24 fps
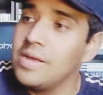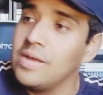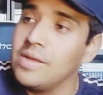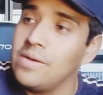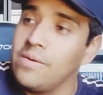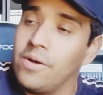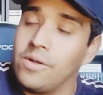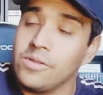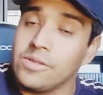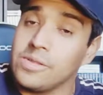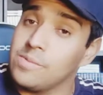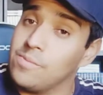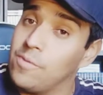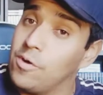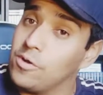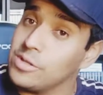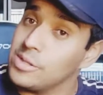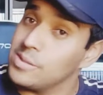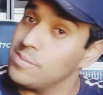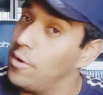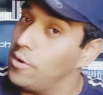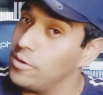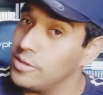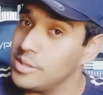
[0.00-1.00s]
Oh, there's more,
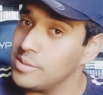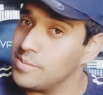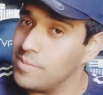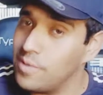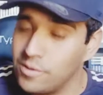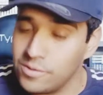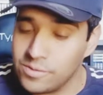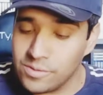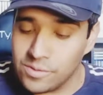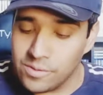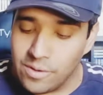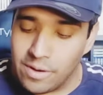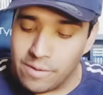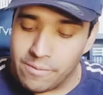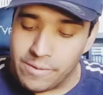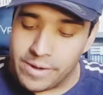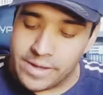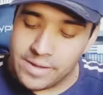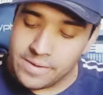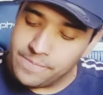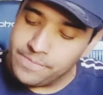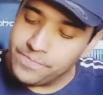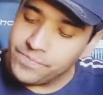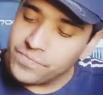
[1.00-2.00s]
there's more, there's more. Don't go away.
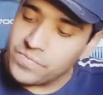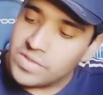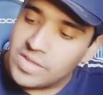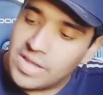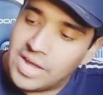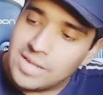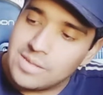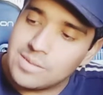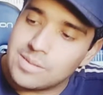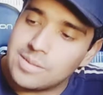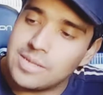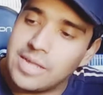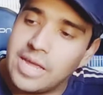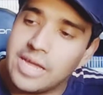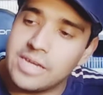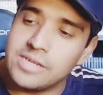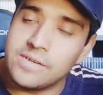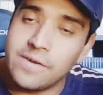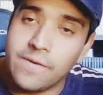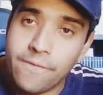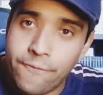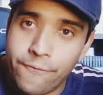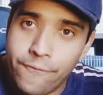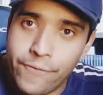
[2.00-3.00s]
Dance Stage
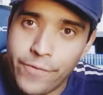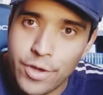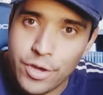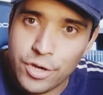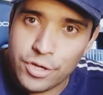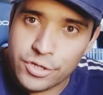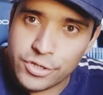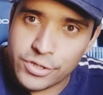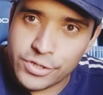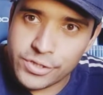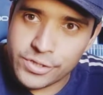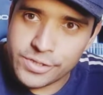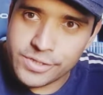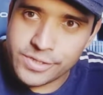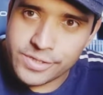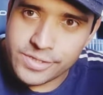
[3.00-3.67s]
Fusion.